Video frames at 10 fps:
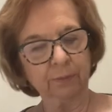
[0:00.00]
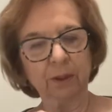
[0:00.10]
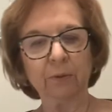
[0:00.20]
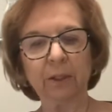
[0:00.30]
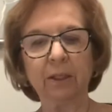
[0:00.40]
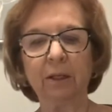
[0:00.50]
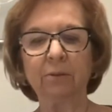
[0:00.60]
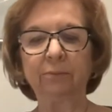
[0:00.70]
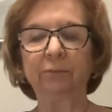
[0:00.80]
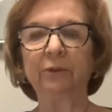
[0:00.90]
There we go.
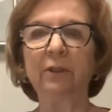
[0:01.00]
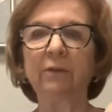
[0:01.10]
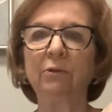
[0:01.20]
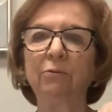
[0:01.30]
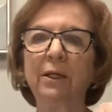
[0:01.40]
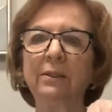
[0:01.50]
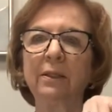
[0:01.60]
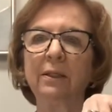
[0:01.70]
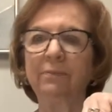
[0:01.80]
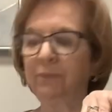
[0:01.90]
I have the red
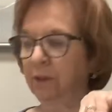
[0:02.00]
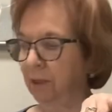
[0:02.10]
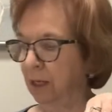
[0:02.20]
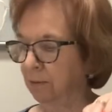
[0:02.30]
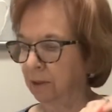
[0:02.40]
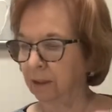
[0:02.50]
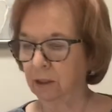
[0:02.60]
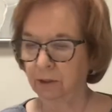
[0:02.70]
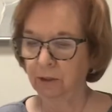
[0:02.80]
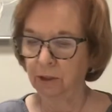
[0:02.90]
done. So now I'm going to
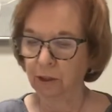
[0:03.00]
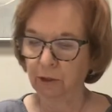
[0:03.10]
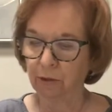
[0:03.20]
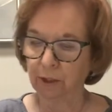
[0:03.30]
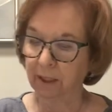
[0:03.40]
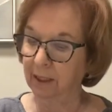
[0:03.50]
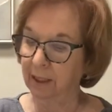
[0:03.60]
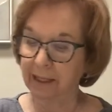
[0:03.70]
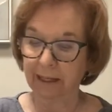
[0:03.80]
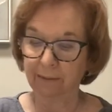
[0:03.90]
go to the turquoise. And
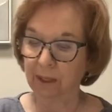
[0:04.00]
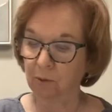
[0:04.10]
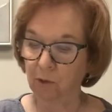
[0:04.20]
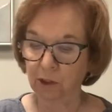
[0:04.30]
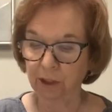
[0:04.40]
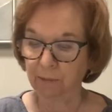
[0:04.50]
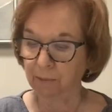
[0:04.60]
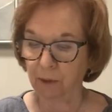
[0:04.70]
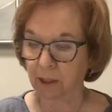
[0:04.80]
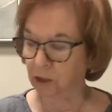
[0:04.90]
again, I'm not washing my
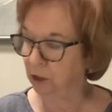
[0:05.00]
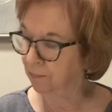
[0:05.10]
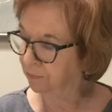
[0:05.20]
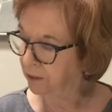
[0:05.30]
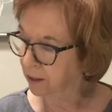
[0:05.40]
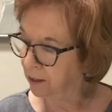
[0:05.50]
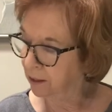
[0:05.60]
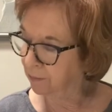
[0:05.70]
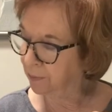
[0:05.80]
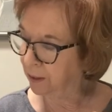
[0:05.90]
brush
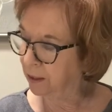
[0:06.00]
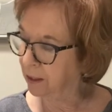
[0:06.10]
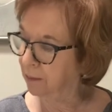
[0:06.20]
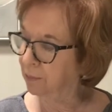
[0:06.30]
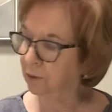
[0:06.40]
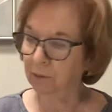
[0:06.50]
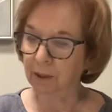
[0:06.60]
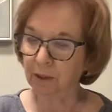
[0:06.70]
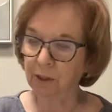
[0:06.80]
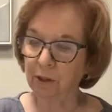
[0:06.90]
picking up a little bit
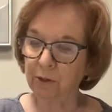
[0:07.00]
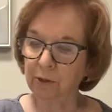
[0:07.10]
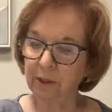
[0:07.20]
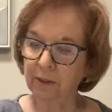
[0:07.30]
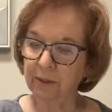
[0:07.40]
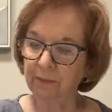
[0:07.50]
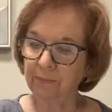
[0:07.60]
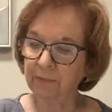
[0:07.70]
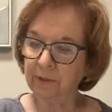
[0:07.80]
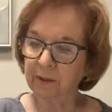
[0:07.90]
of turquoise,
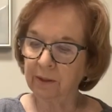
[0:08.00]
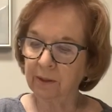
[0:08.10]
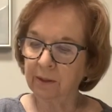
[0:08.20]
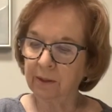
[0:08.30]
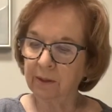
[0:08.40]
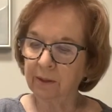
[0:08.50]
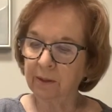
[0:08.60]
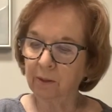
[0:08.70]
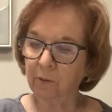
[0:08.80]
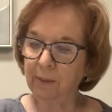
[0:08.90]

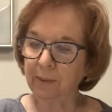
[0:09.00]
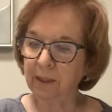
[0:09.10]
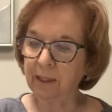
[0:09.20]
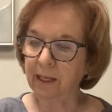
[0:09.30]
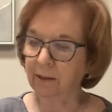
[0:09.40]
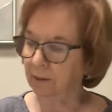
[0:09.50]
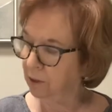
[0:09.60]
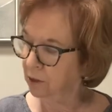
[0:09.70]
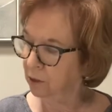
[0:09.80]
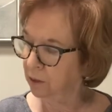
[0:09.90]
wiping it out. I'm going
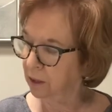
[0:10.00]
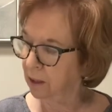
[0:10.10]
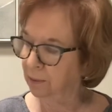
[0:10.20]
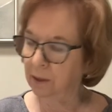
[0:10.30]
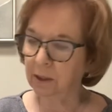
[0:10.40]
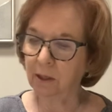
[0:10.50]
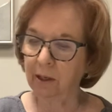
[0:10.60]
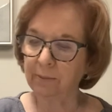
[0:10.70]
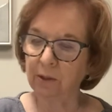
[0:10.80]
to do it a couple of times.